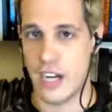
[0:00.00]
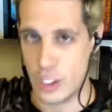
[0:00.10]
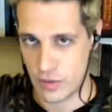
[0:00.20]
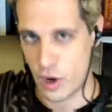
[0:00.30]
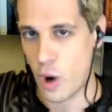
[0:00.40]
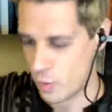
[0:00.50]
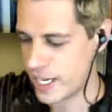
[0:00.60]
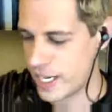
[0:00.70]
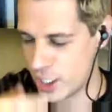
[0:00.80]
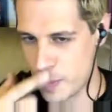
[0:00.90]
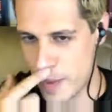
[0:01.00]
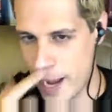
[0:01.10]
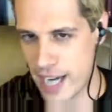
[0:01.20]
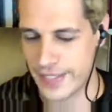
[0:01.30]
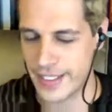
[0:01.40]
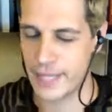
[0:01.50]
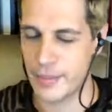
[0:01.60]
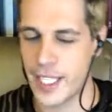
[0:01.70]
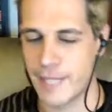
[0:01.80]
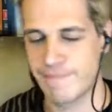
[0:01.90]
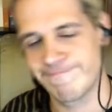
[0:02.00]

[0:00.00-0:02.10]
and you've got a wig in your bag, and they're going to be like,